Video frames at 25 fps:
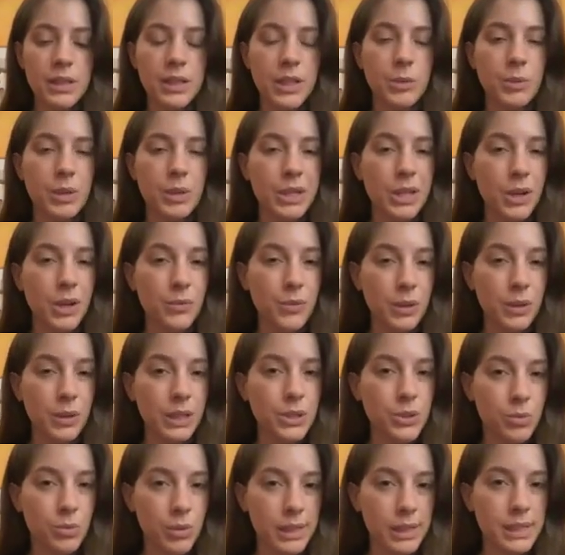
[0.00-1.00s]
You want to go for
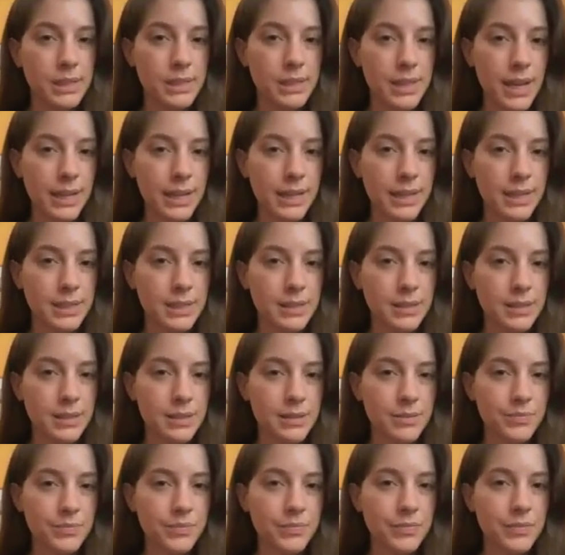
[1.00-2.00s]
like 20 seconds.
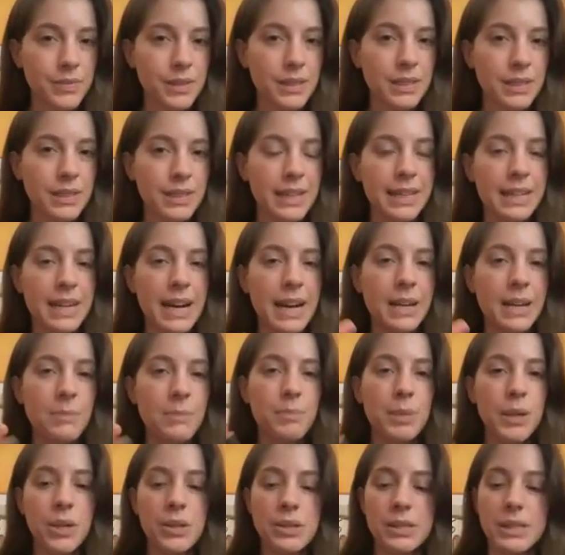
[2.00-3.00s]
It kind
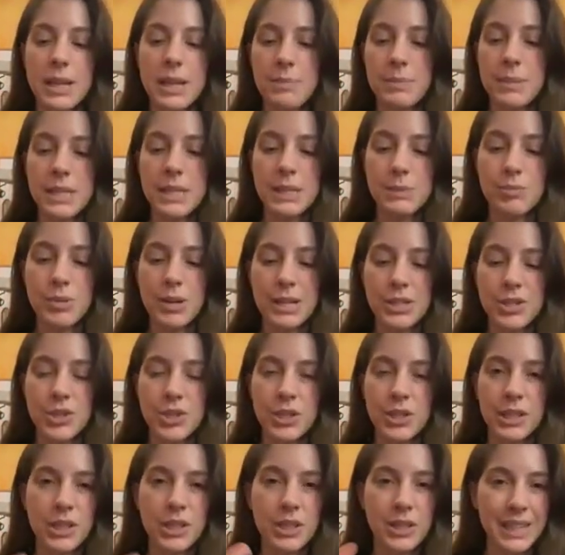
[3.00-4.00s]
of builds up this pressure
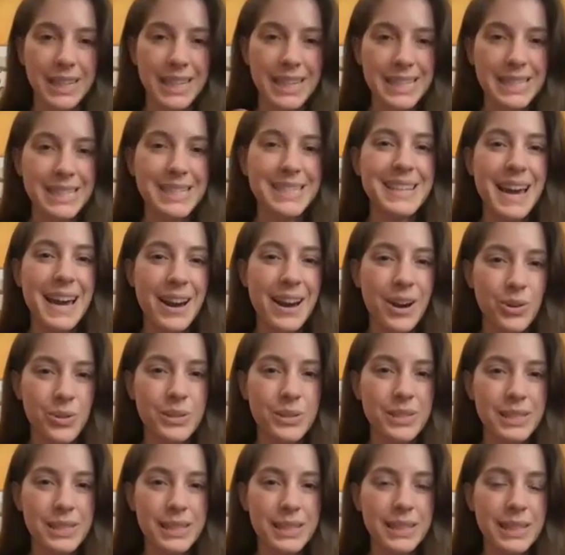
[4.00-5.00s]
and cleans
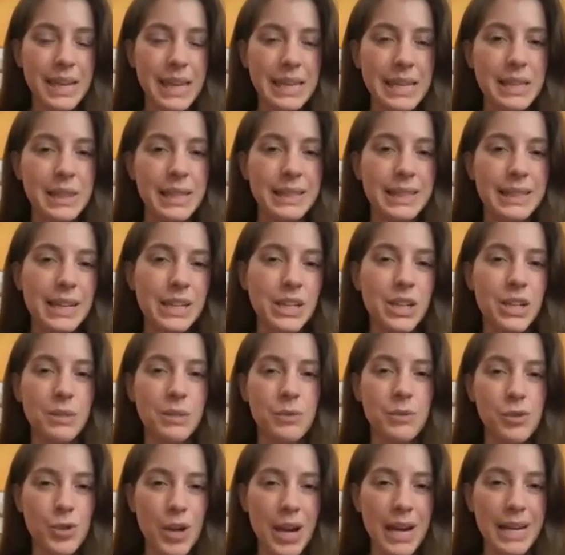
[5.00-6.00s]
out anything that could
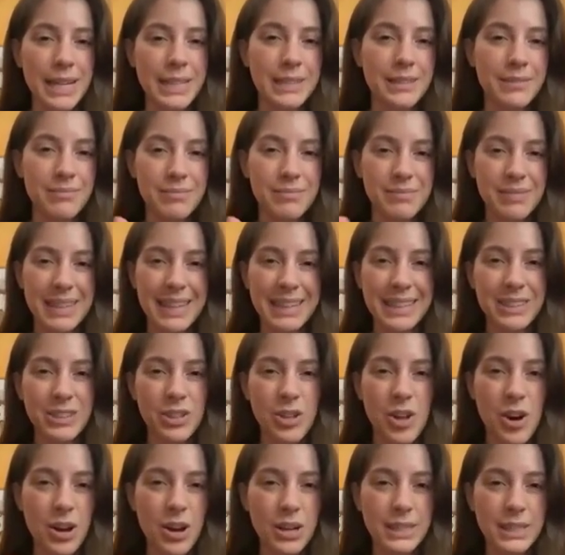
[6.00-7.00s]
have dried, like
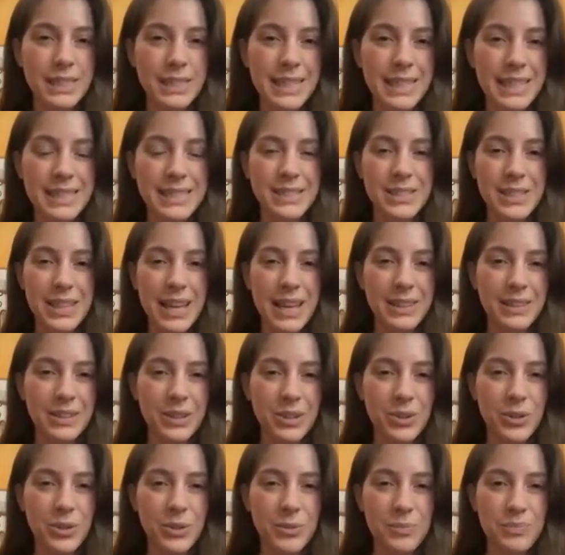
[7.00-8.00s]
clogged into that
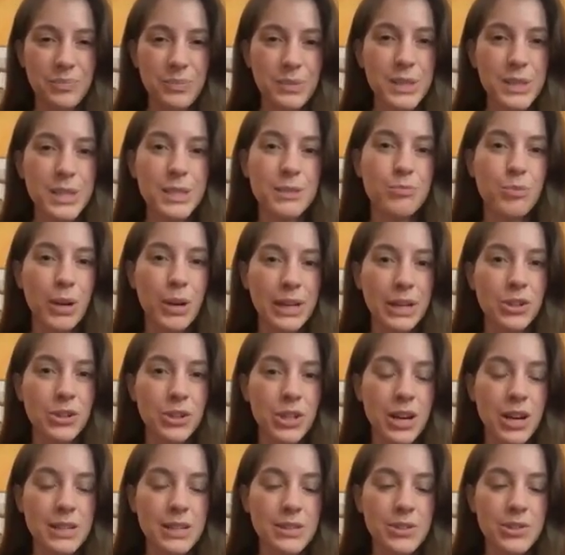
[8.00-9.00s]
little sprayer
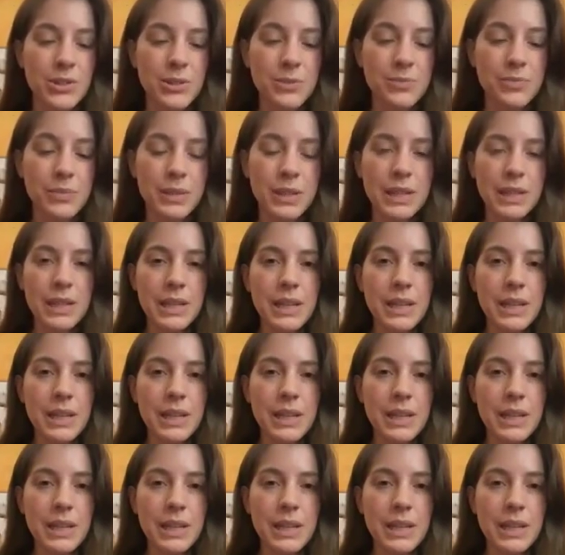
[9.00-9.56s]
nozzle.